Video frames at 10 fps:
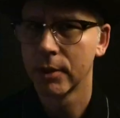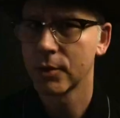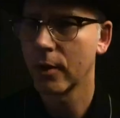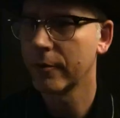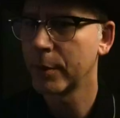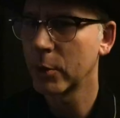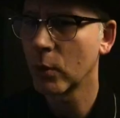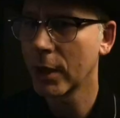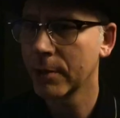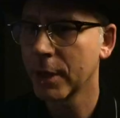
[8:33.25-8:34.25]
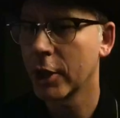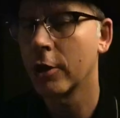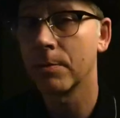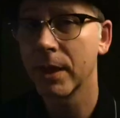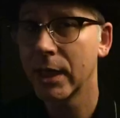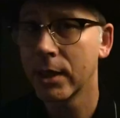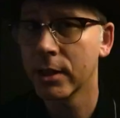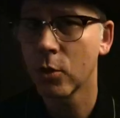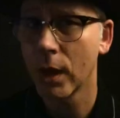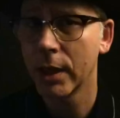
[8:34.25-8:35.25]
So I've been wearing my Armida
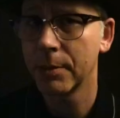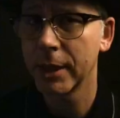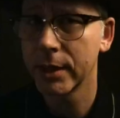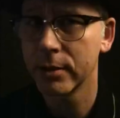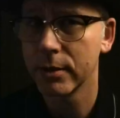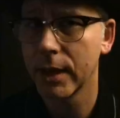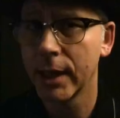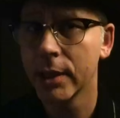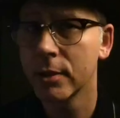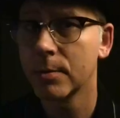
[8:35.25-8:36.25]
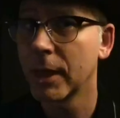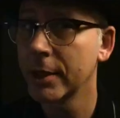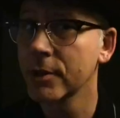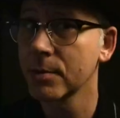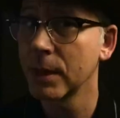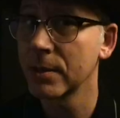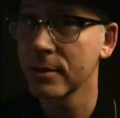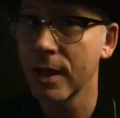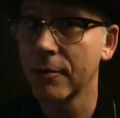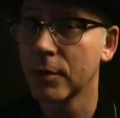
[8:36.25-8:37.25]
quite a bit and my
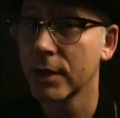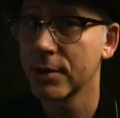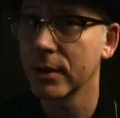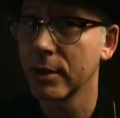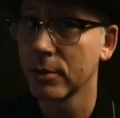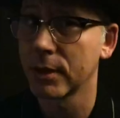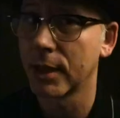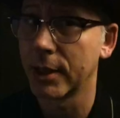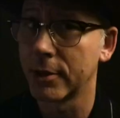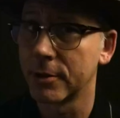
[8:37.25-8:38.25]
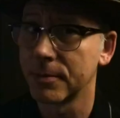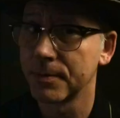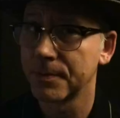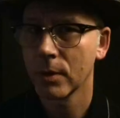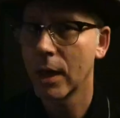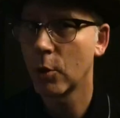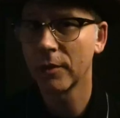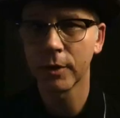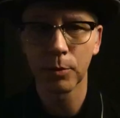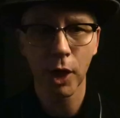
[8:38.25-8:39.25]
Smith's Everest gilt dial.
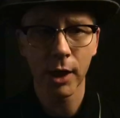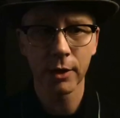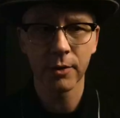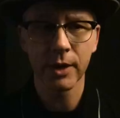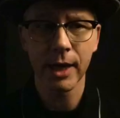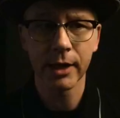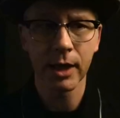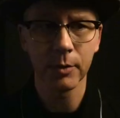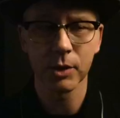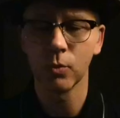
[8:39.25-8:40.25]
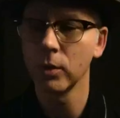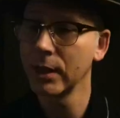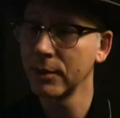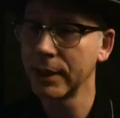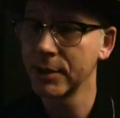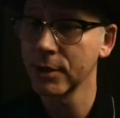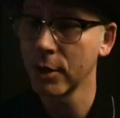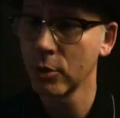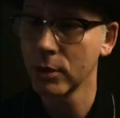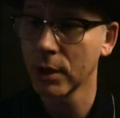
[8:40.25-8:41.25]
However, prior to that, I was really
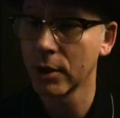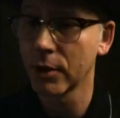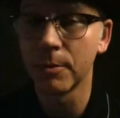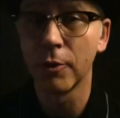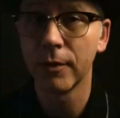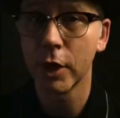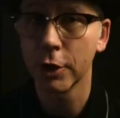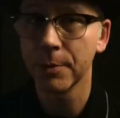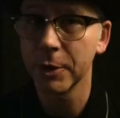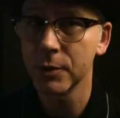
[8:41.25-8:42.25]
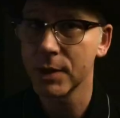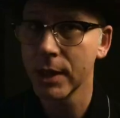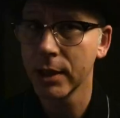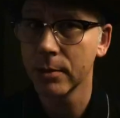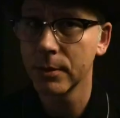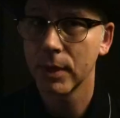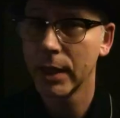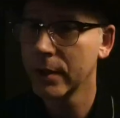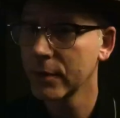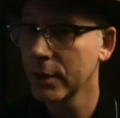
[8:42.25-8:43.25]
stoked on the Movado Museum
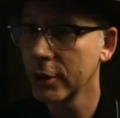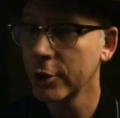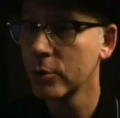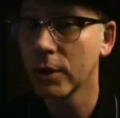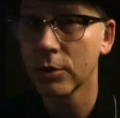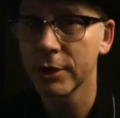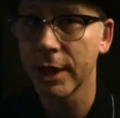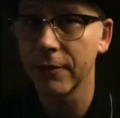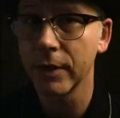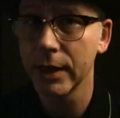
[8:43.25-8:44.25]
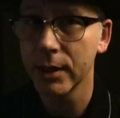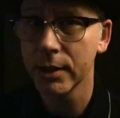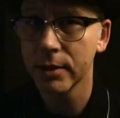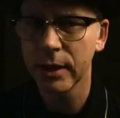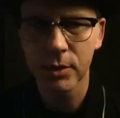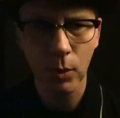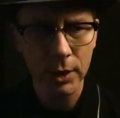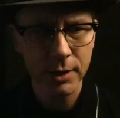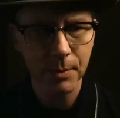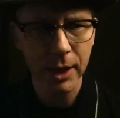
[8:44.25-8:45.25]
and the new Dolce Vita, as
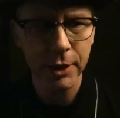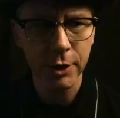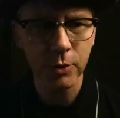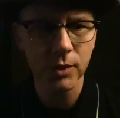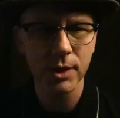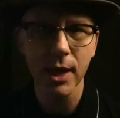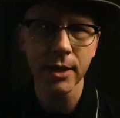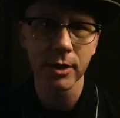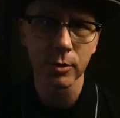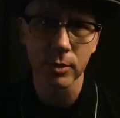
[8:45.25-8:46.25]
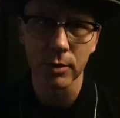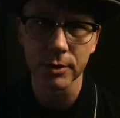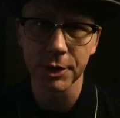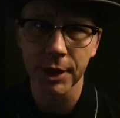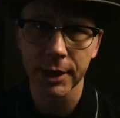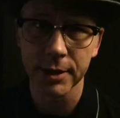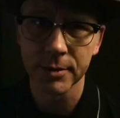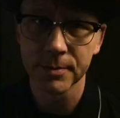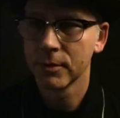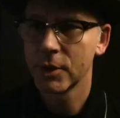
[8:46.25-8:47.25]
well as my new Seiko Dolce.
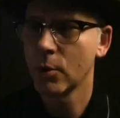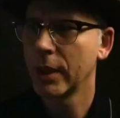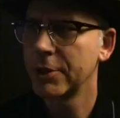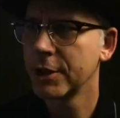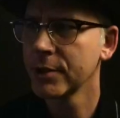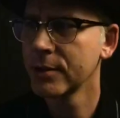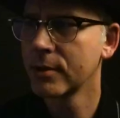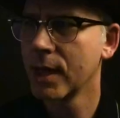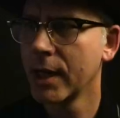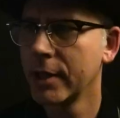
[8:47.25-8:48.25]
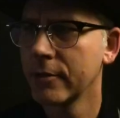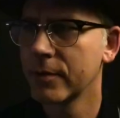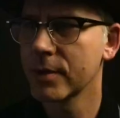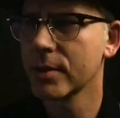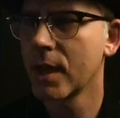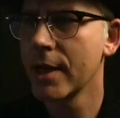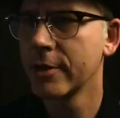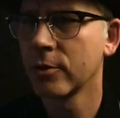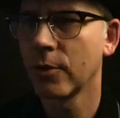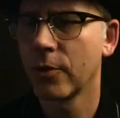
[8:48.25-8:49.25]
So I just kind of
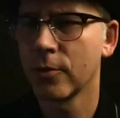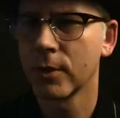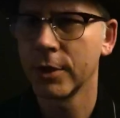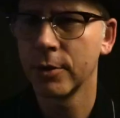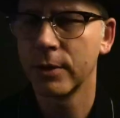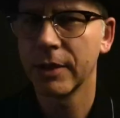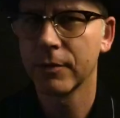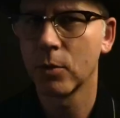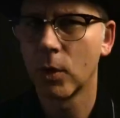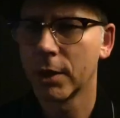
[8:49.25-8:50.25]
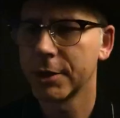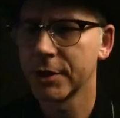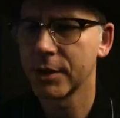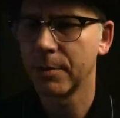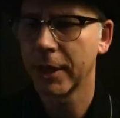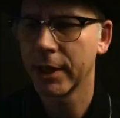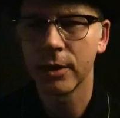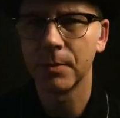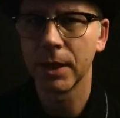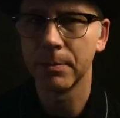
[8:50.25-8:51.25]
cycle through different watches depending
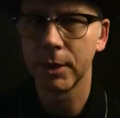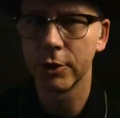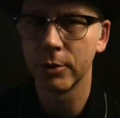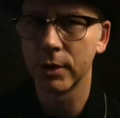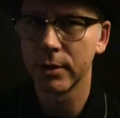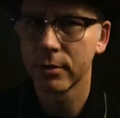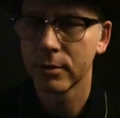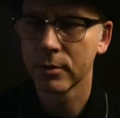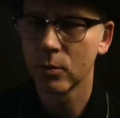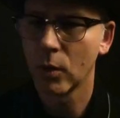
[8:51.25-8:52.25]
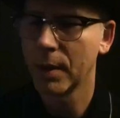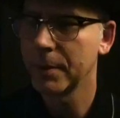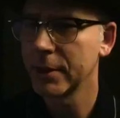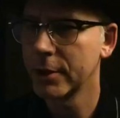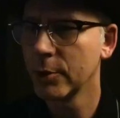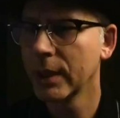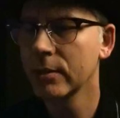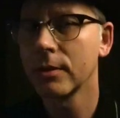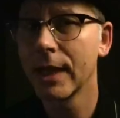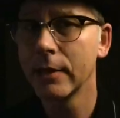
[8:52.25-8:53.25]
on my mood. What I've been
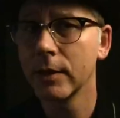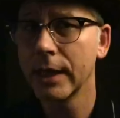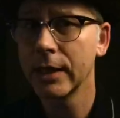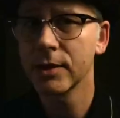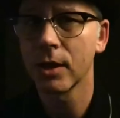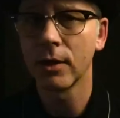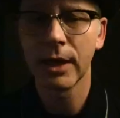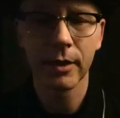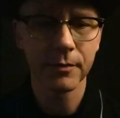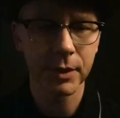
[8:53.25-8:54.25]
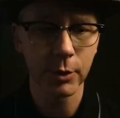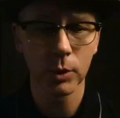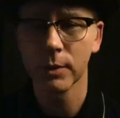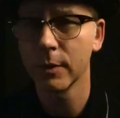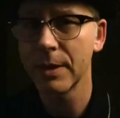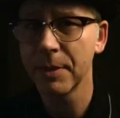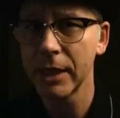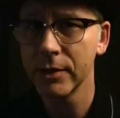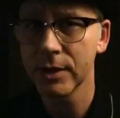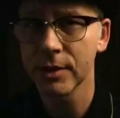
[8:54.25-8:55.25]
doing lately is I'll have two or three
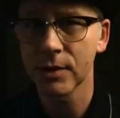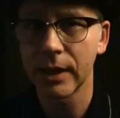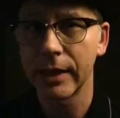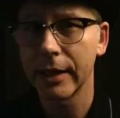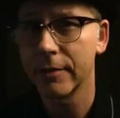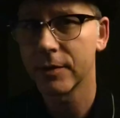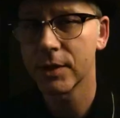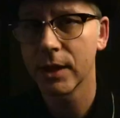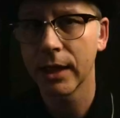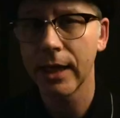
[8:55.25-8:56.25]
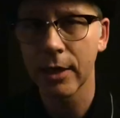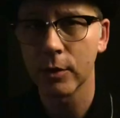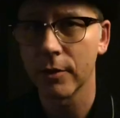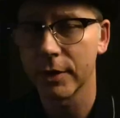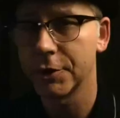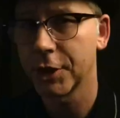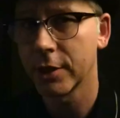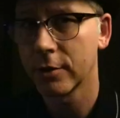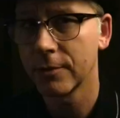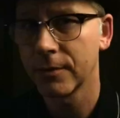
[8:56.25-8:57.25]
pieces that I have sitting out on the
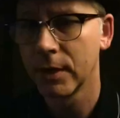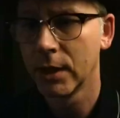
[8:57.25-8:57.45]
shelf,